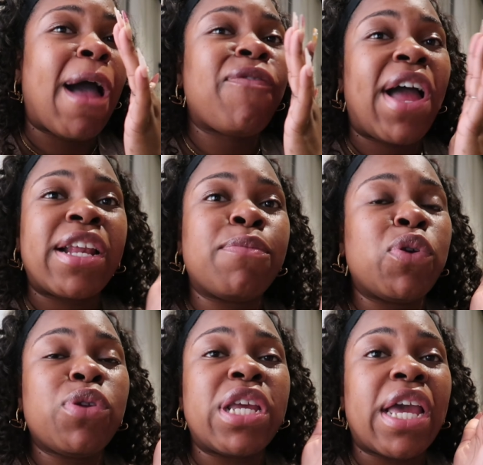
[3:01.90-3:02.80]
I find the
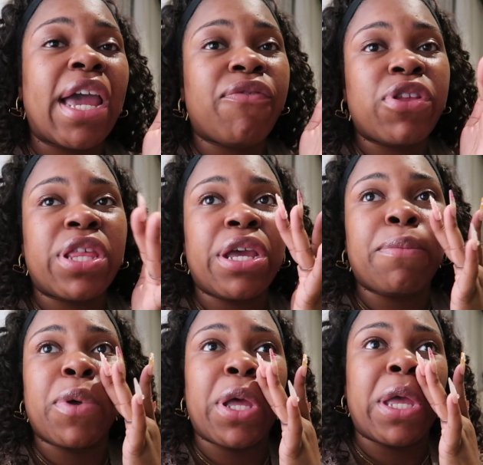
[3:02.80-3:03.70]
beauty in
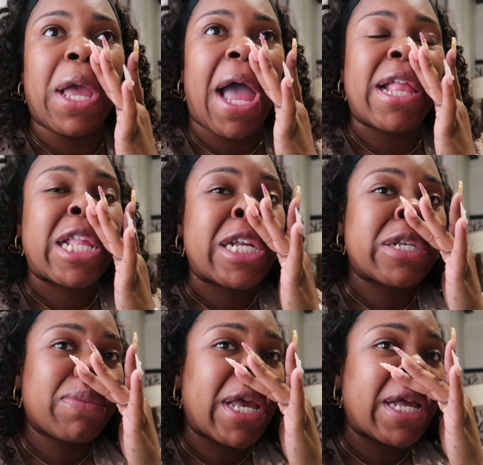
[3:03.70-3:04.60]
everything, but I think
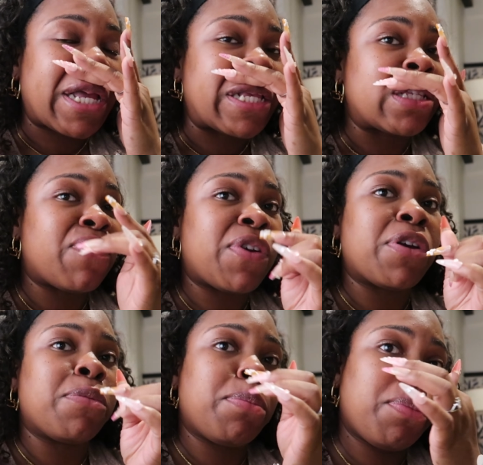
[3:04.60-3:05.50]
Jamaica is a
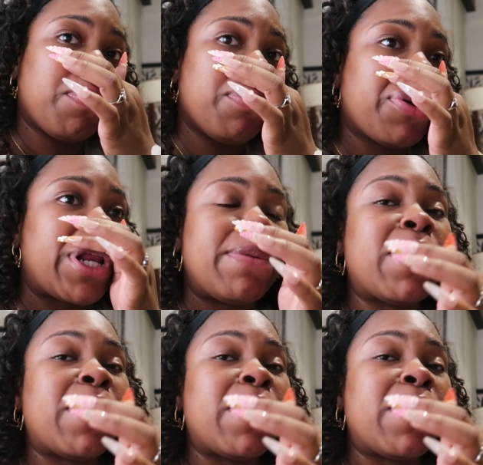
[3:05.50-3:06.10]
very pretty